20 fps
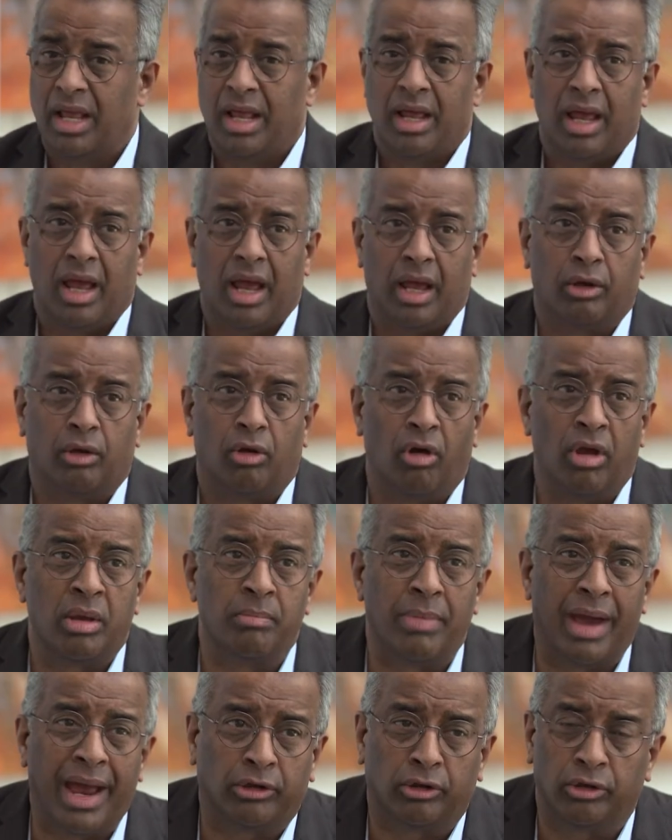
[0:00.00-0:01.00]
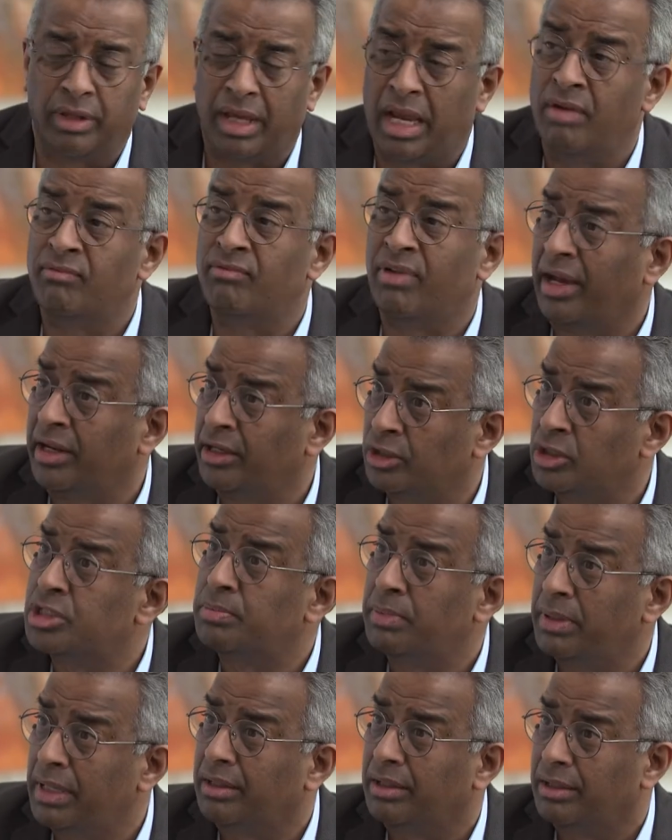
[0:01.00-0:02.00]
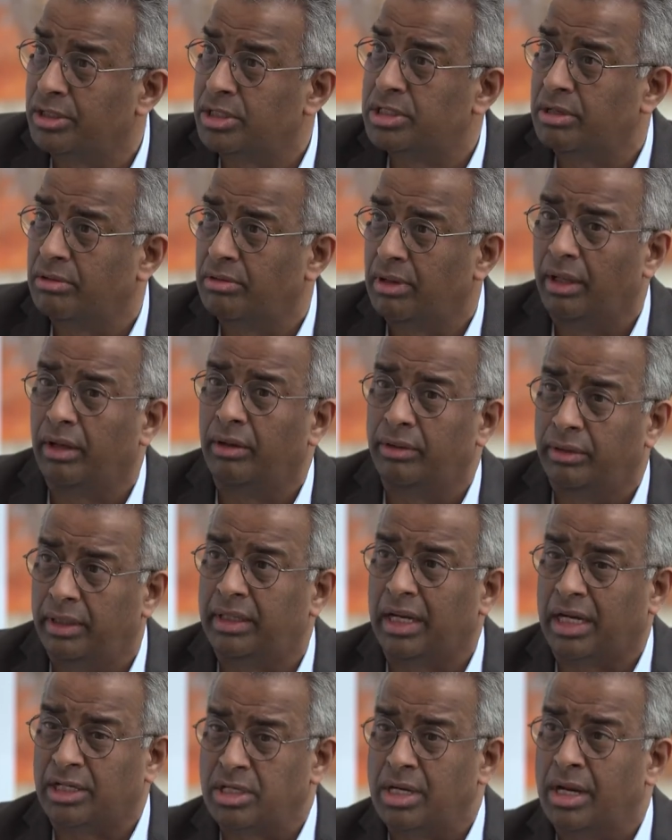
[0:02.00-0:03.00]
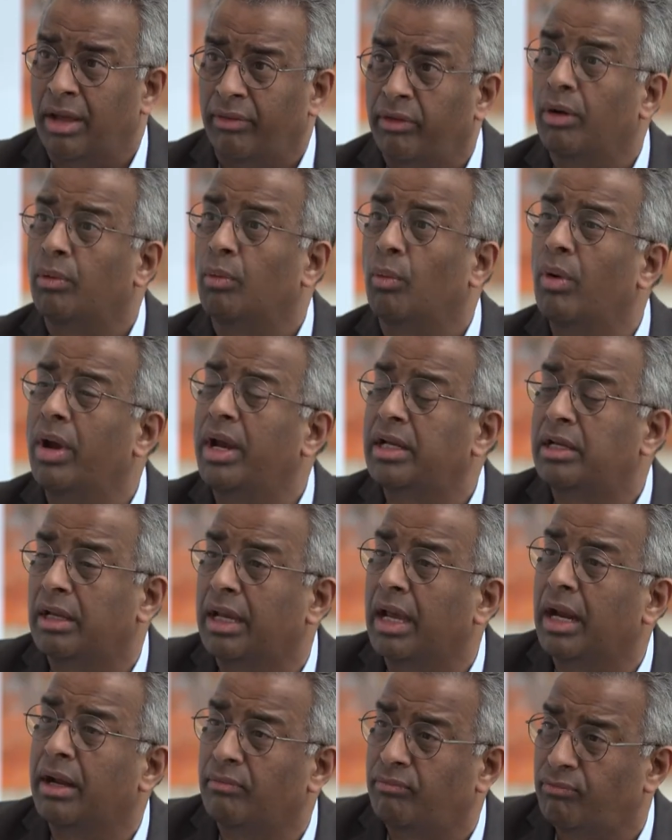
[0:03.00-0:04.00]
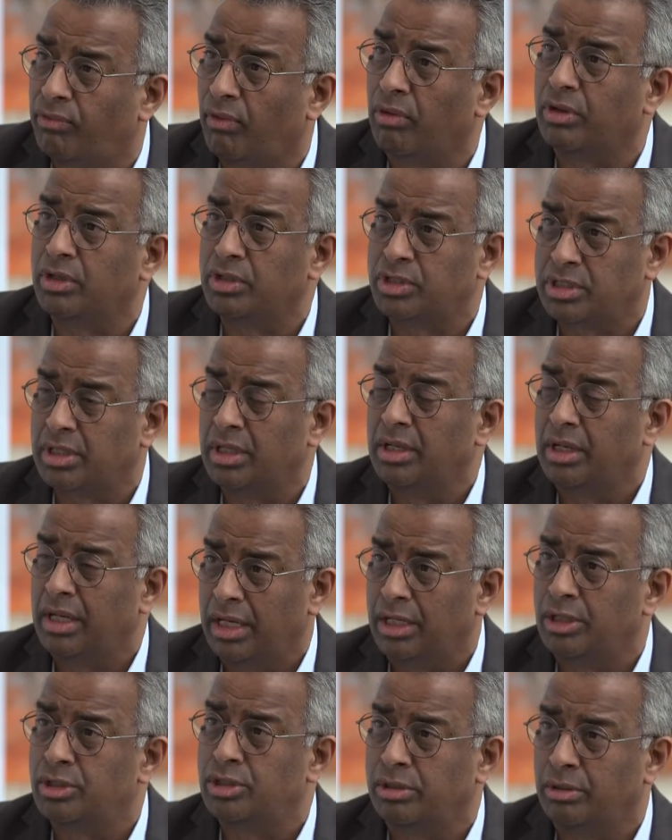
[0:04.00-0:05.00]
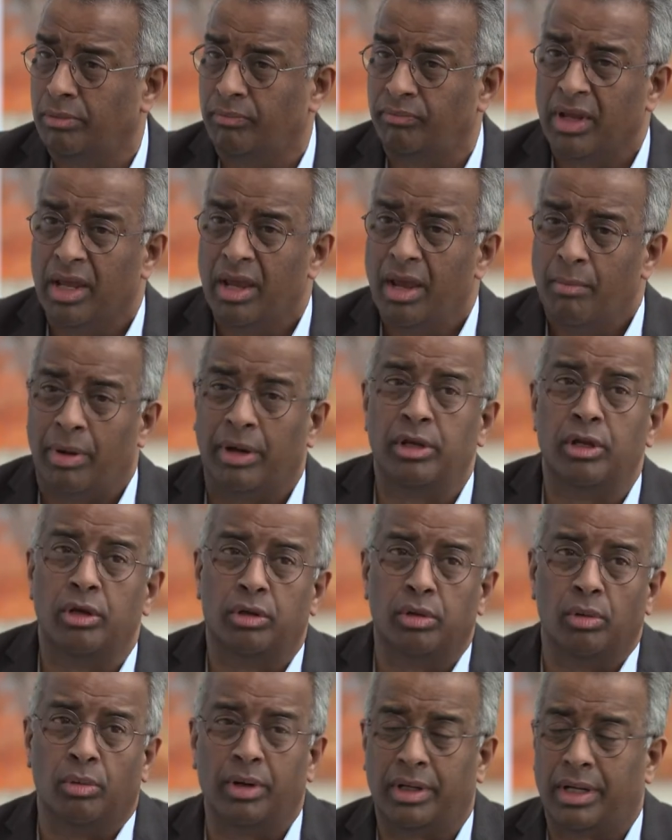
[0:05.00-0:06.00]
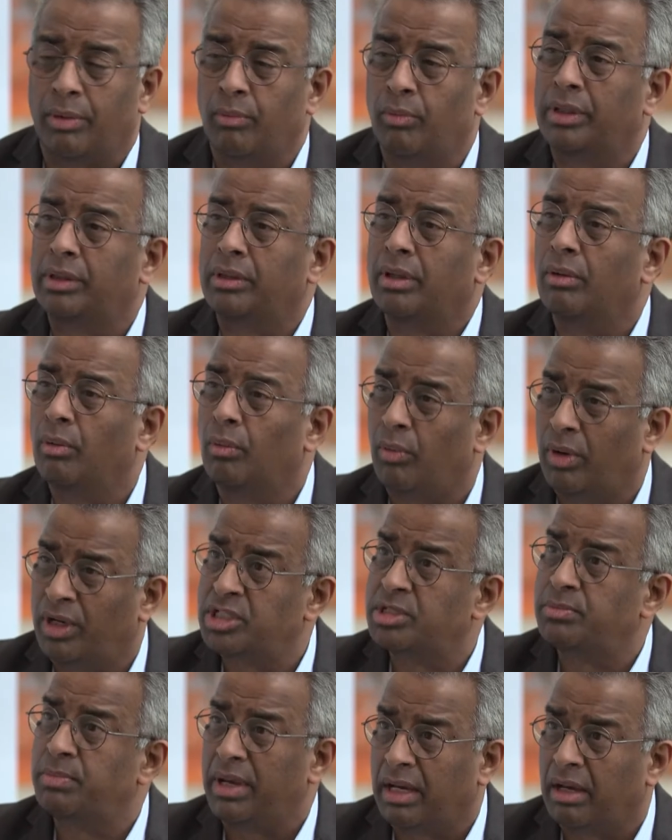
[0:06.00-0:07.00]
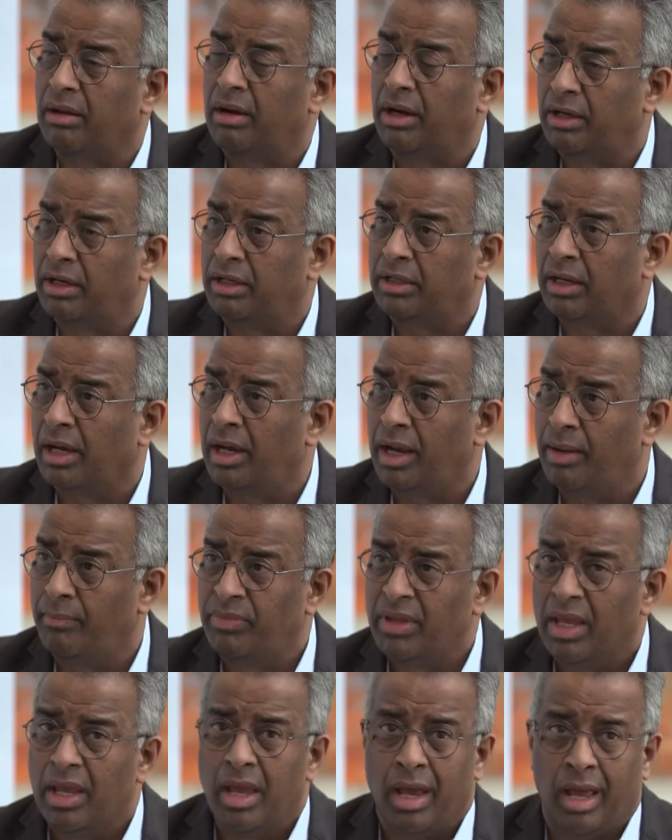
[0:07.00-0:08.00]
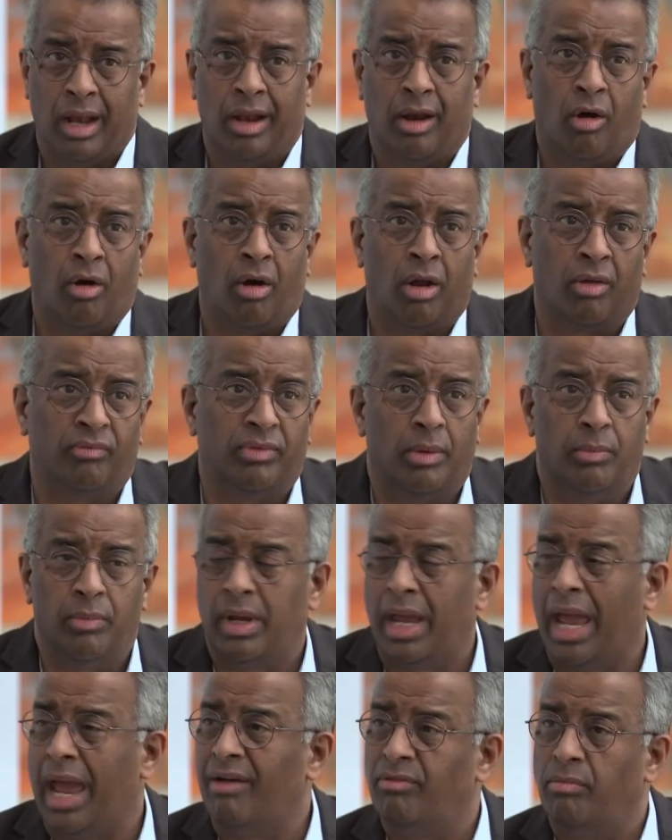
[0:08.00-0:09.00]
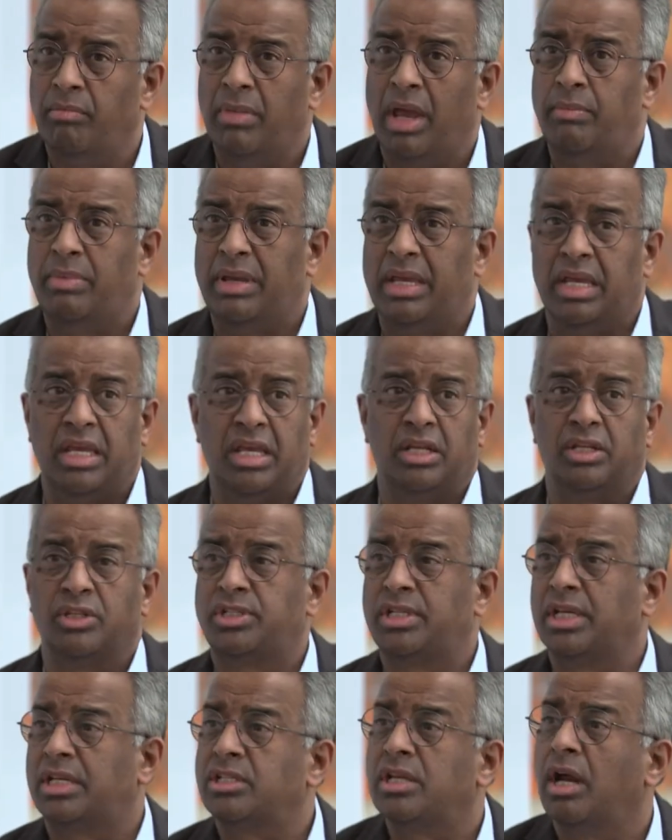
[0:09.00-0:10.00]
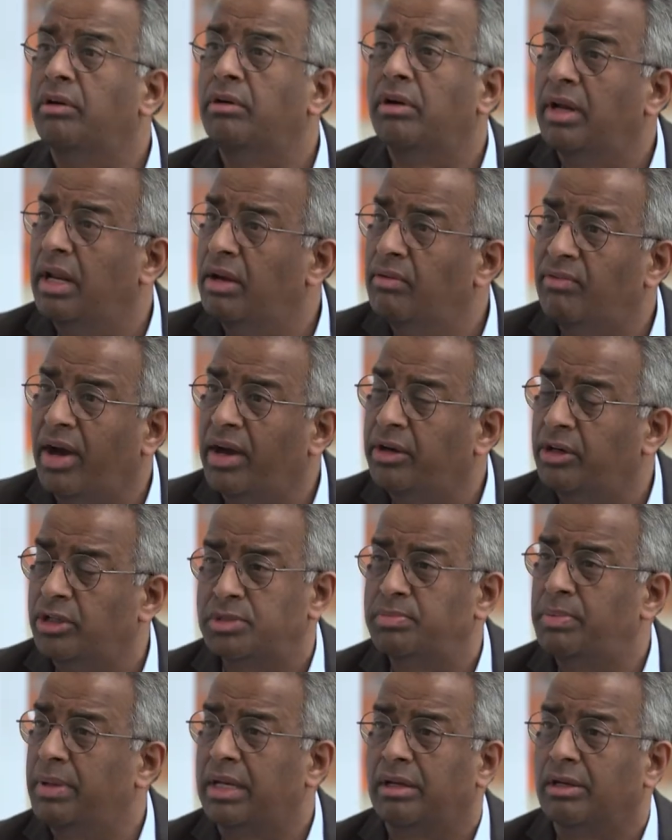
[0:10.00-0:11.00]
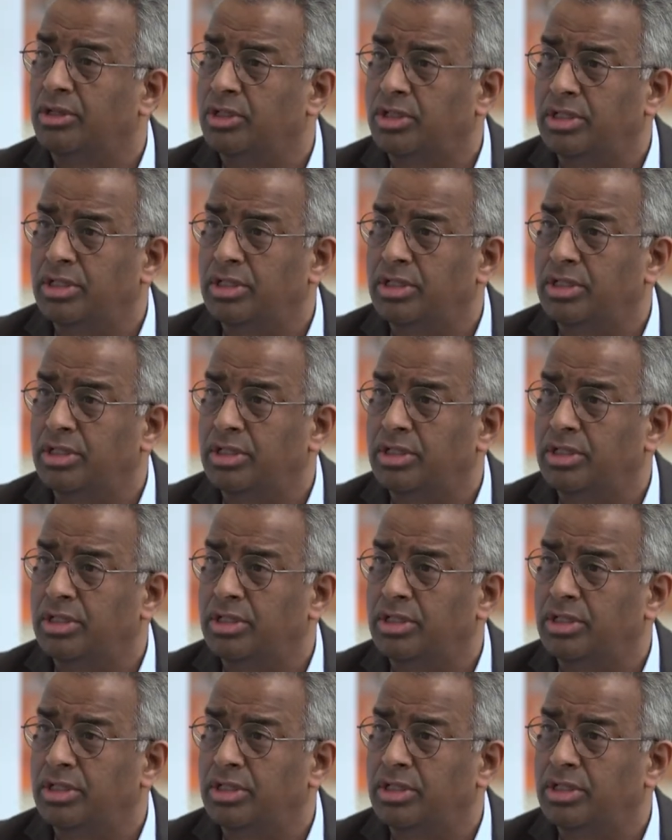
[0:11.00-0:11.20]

Uh, going back to the invited speakers, uh, that's another way to get a focused issue. But you do it with one speaker at a time. And all of them, we have maybe 600 invited speakers